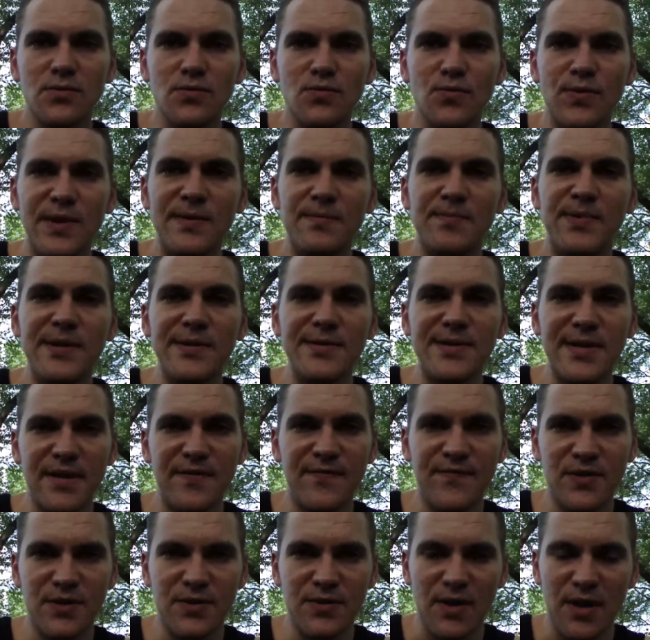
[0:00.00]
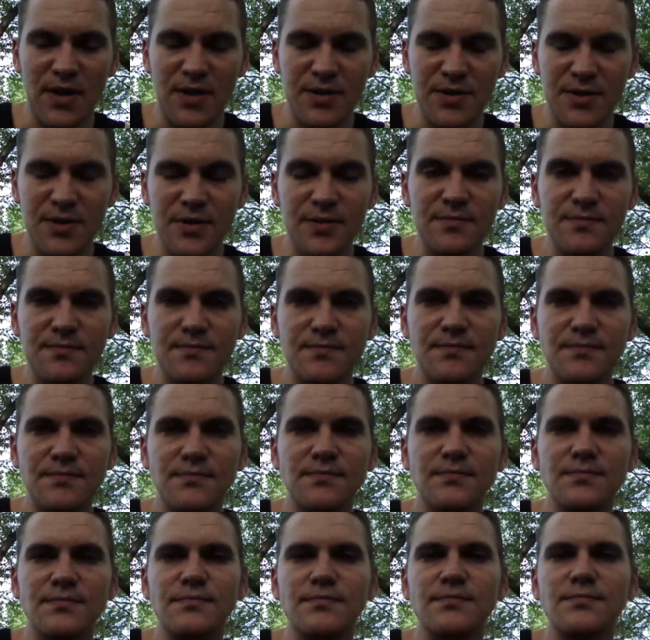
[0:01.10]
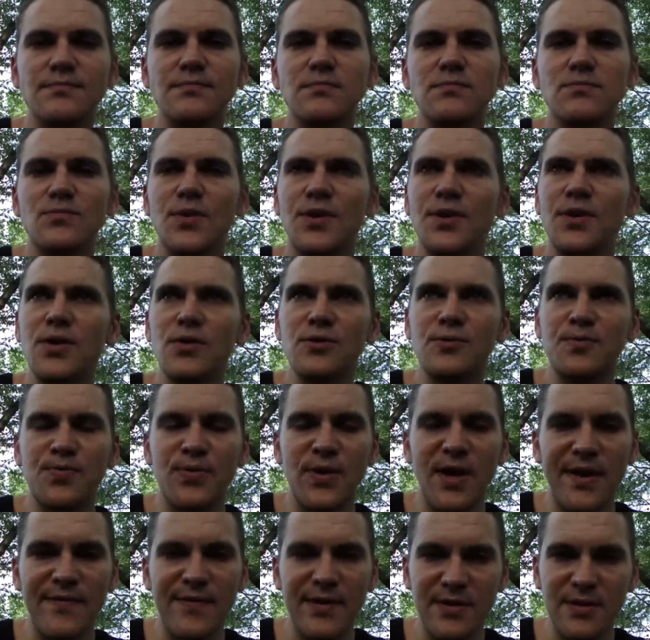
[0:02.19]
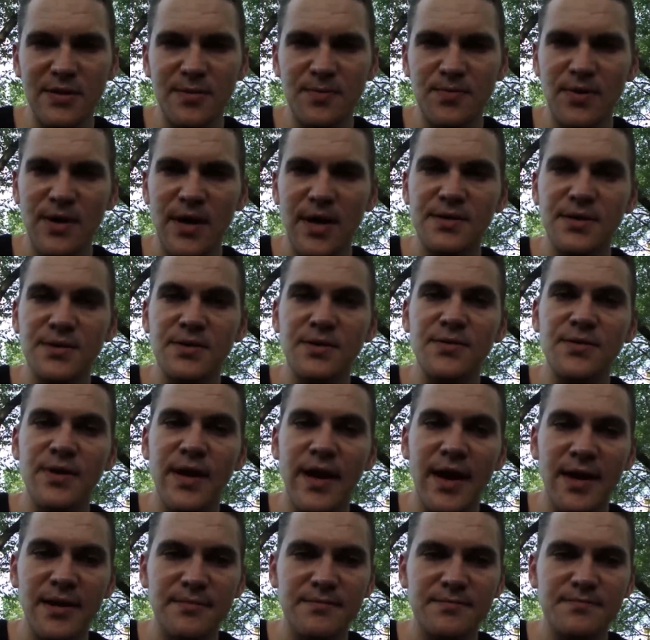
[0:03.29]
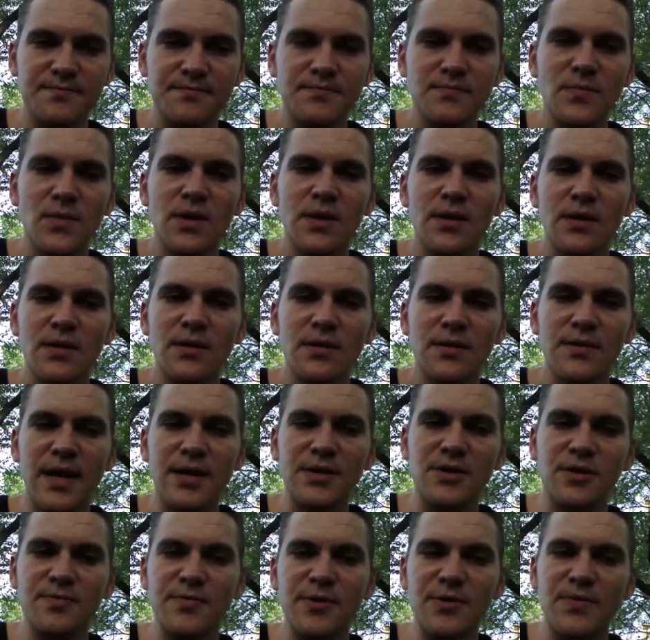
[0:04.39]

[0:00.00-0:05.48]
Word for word: we build the infrastructure, we use private enterprise to do that, that should be